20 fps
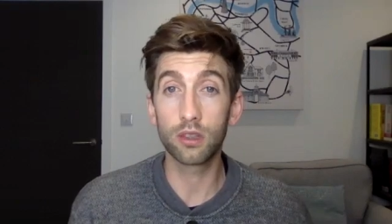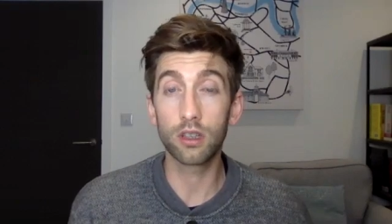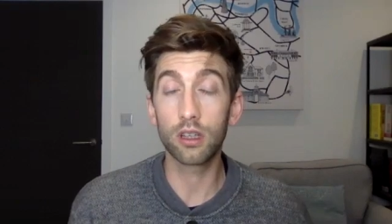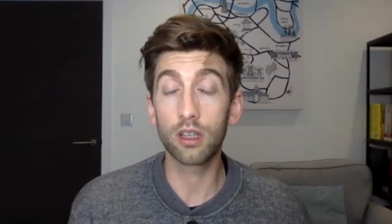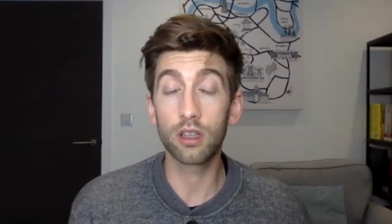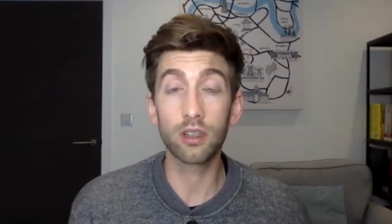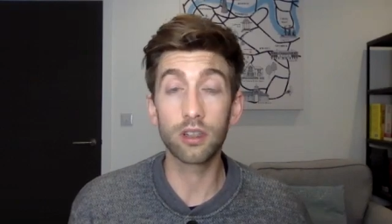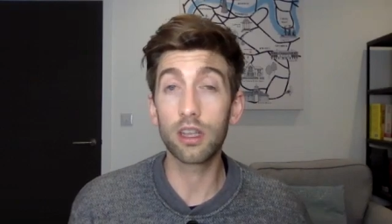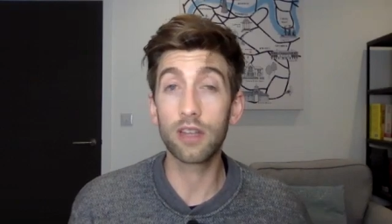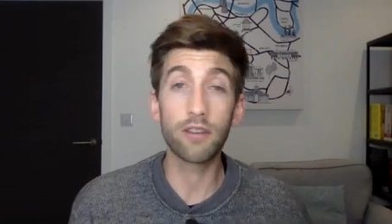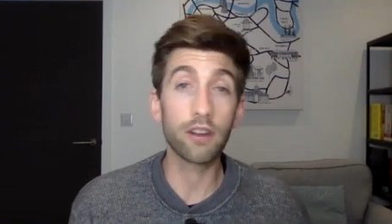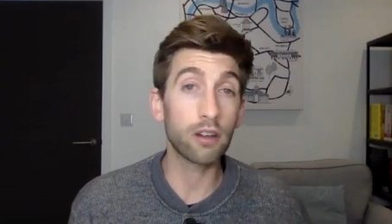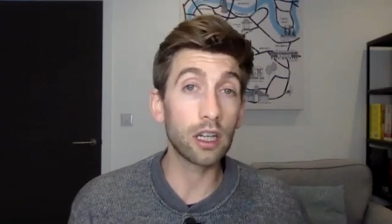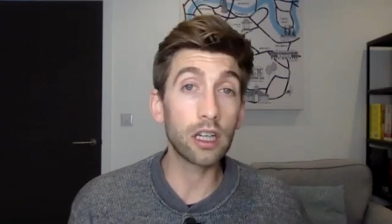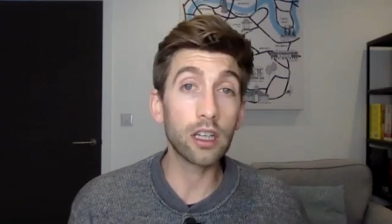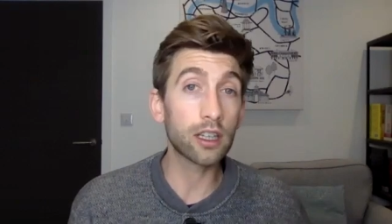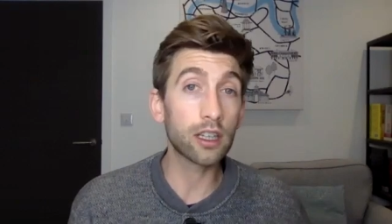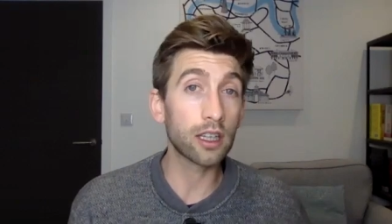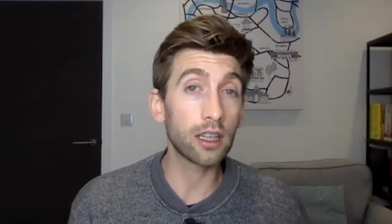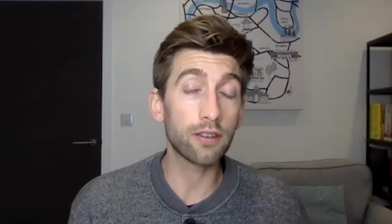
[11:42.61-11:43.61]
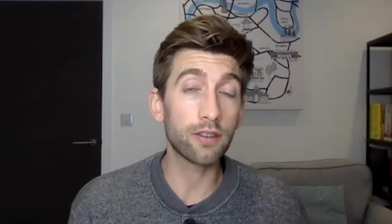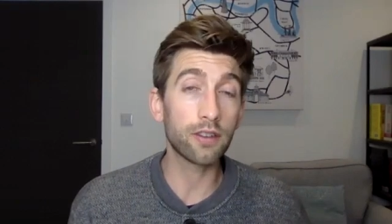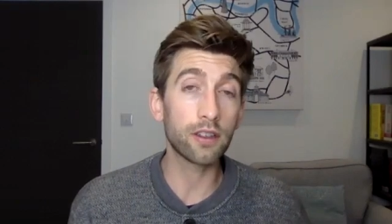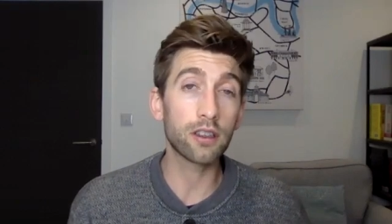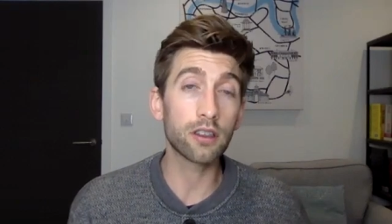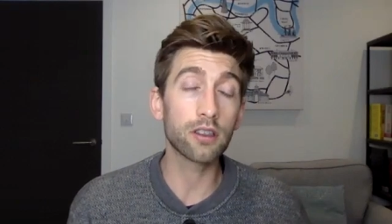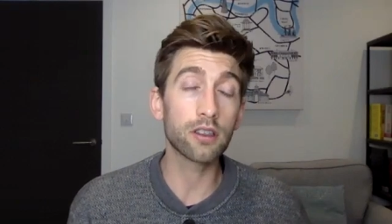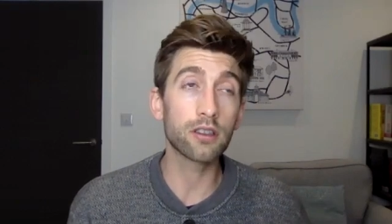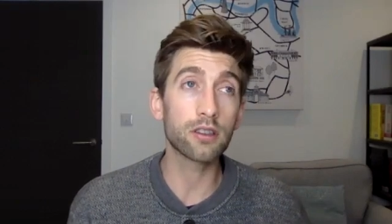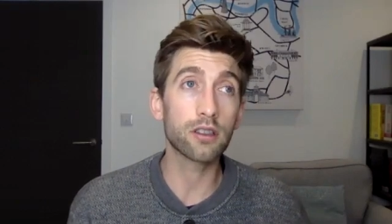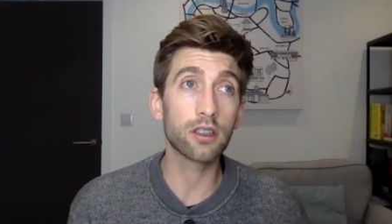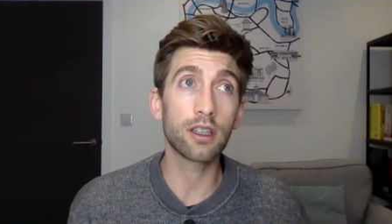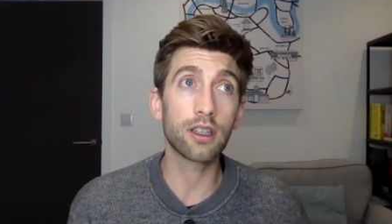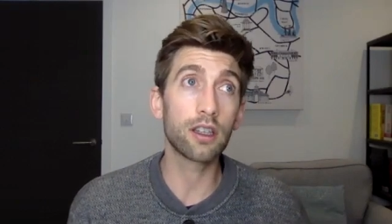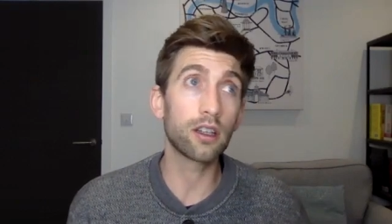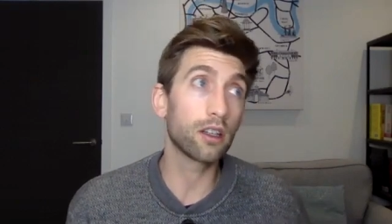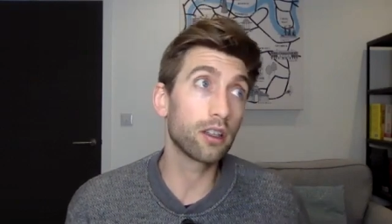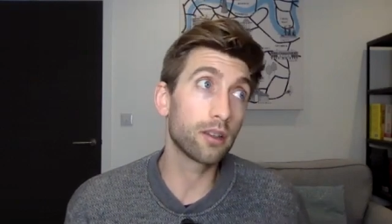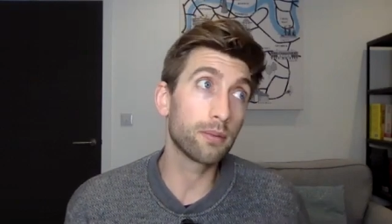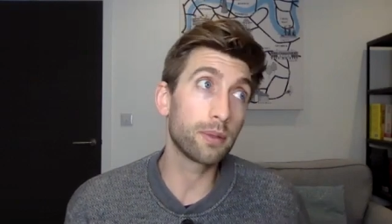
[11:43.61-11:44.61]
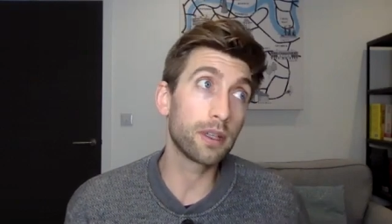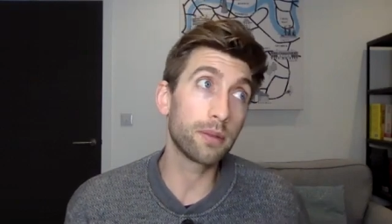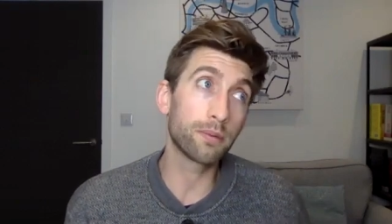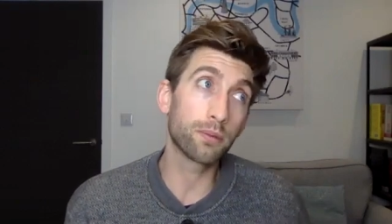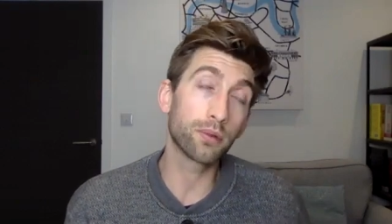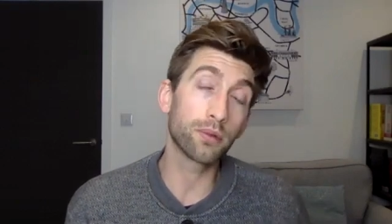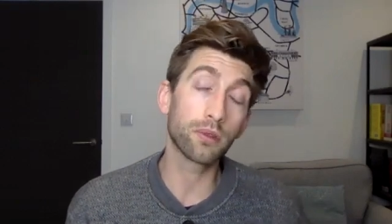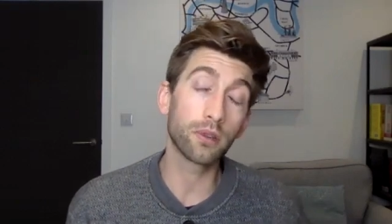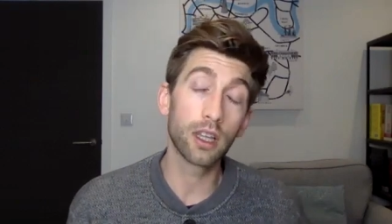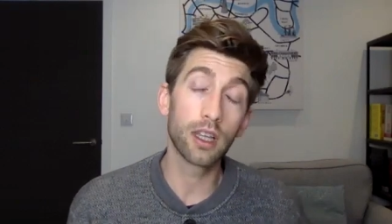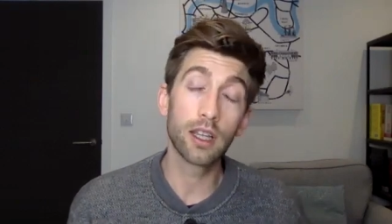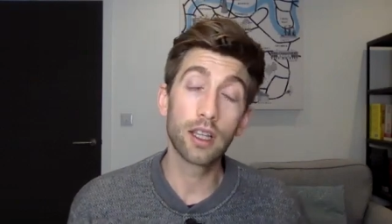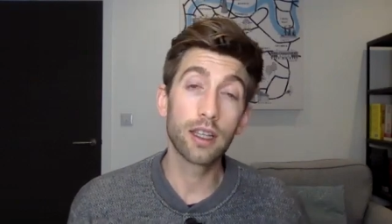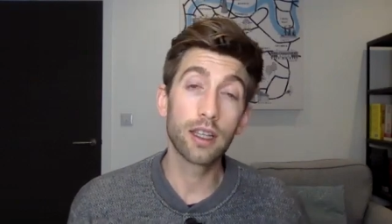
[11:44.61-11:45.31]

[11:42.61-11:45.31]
and they're very lucky if it does and then other people